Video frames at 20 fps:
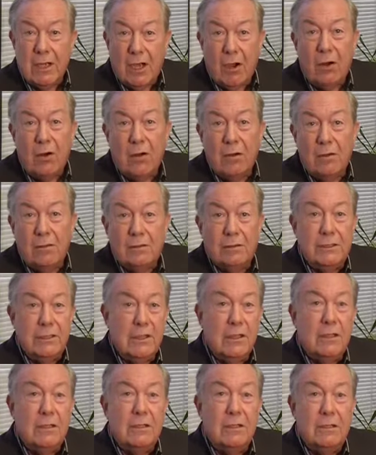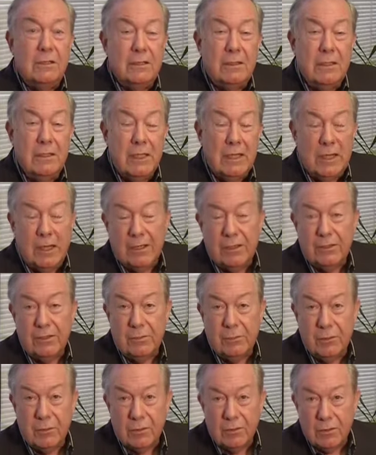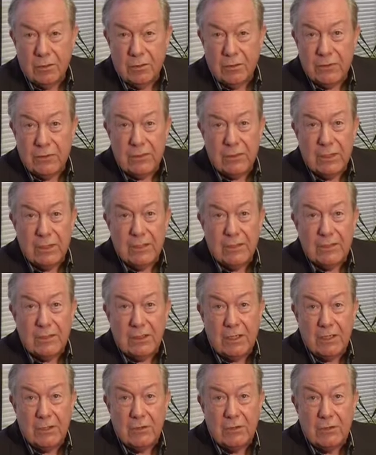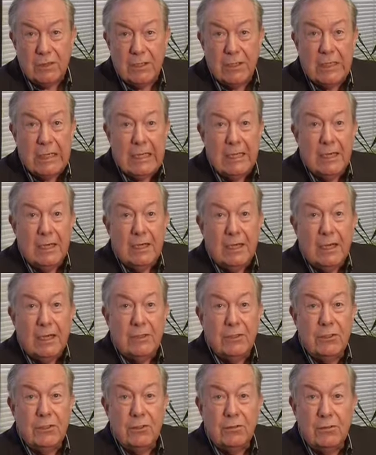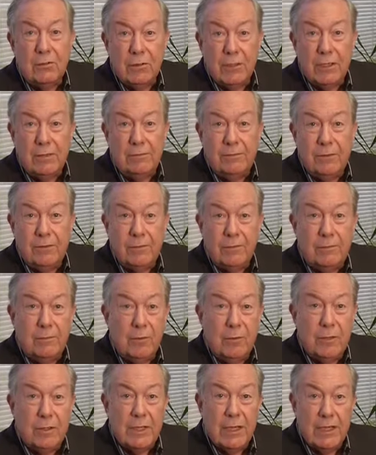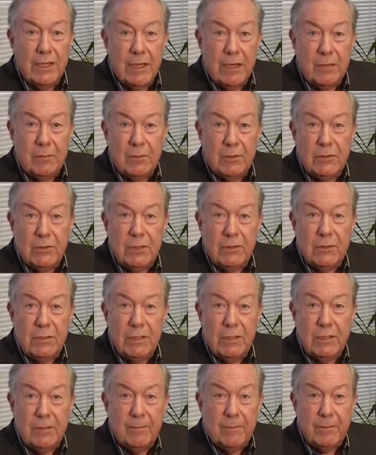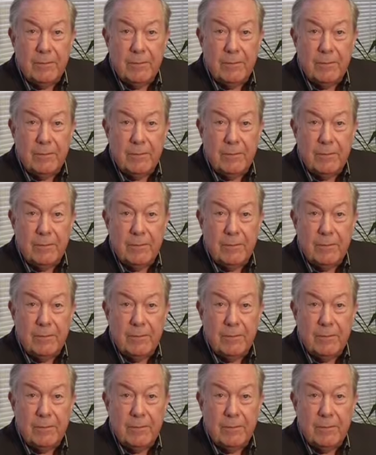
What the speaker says: all young entrepreneurs in this country are so grateful for, that opportunity.